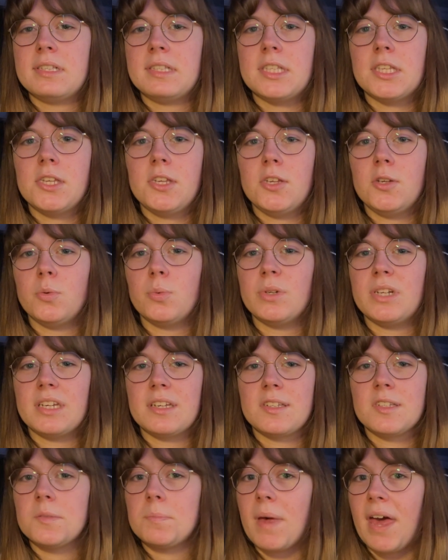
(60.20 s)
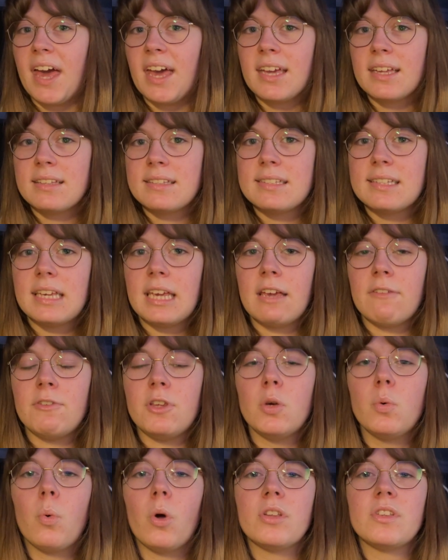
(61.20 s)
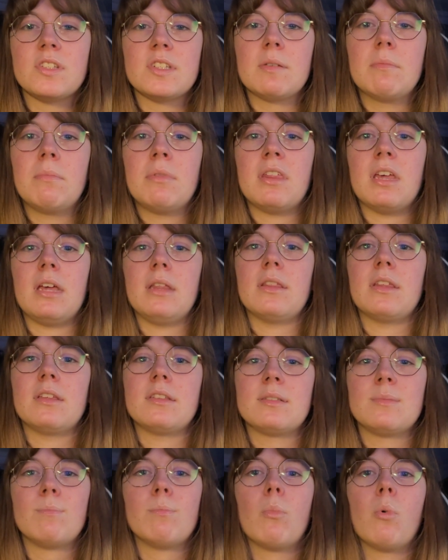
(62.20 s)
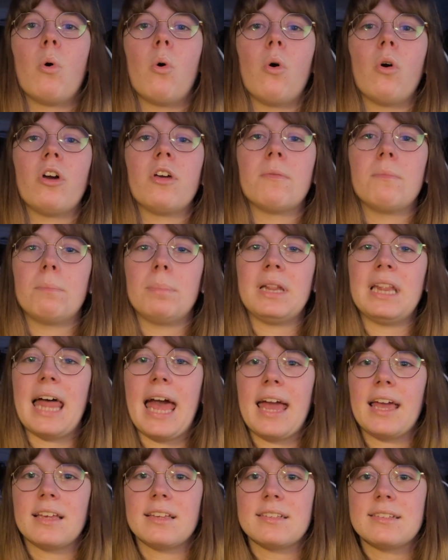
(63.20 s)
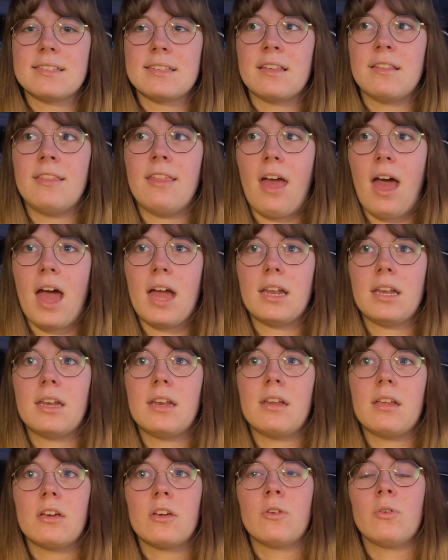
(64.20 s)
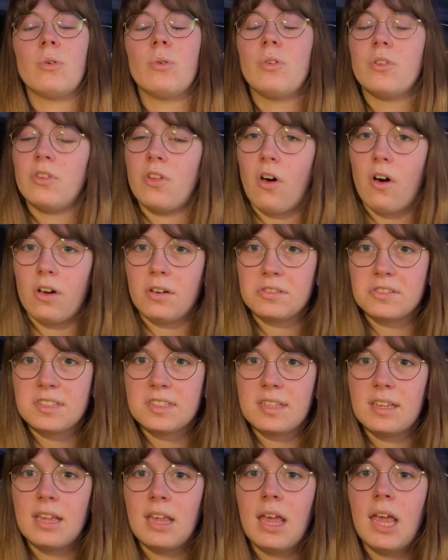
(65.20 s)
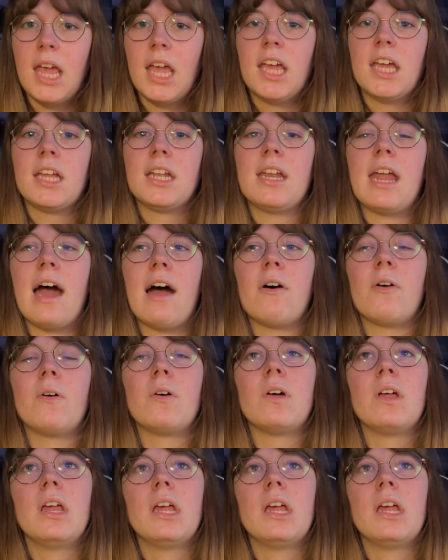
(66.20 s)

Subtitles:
than you would expect if you want something that's more complex than Google Docs. Now,